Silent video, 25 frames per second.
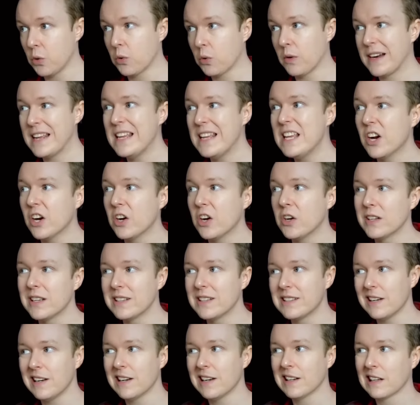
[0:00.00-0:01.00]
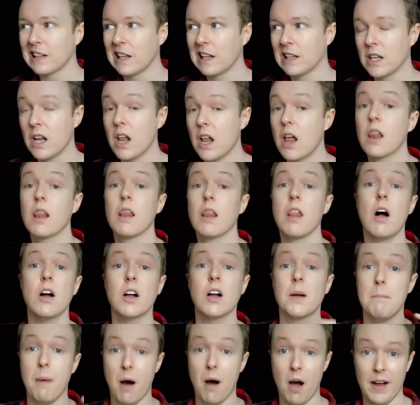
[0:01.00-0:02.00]
door, he heard it
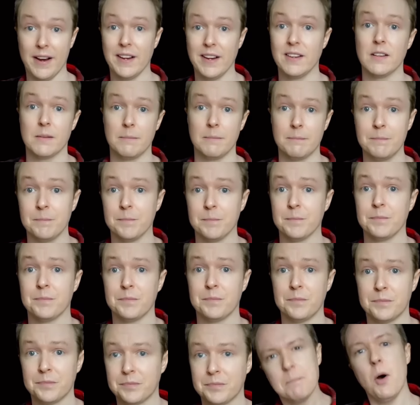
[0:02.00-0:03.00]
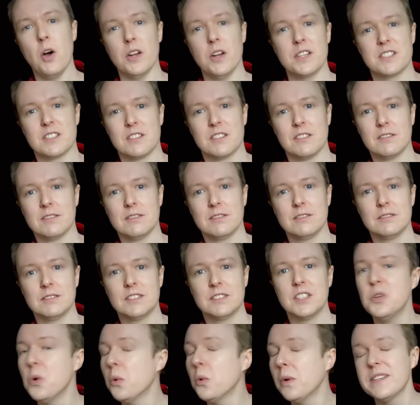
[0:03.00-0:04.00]
lock behind him. But
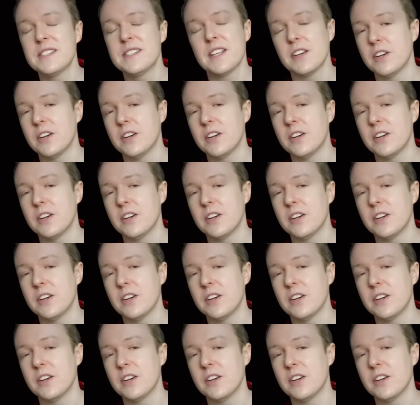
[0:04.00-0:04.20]
the noise